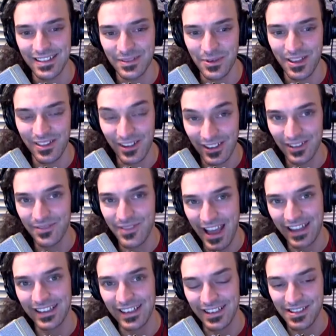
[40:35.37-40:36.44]
With all of
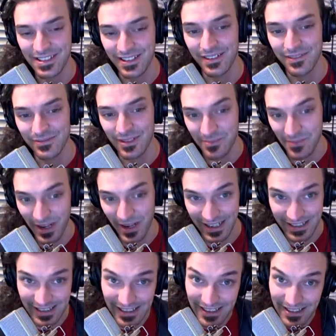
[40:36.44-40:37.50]
that kind of stuff, it
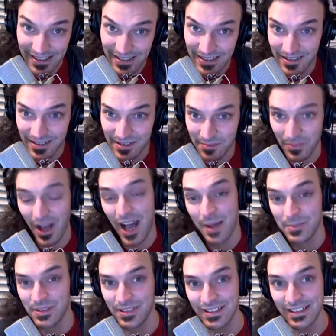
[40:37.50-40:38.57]
might get
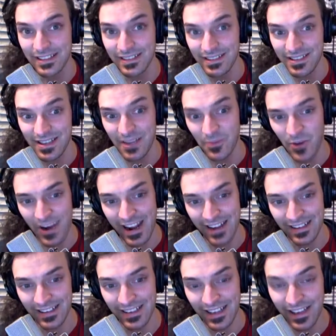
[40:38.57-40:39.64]
popped in some way,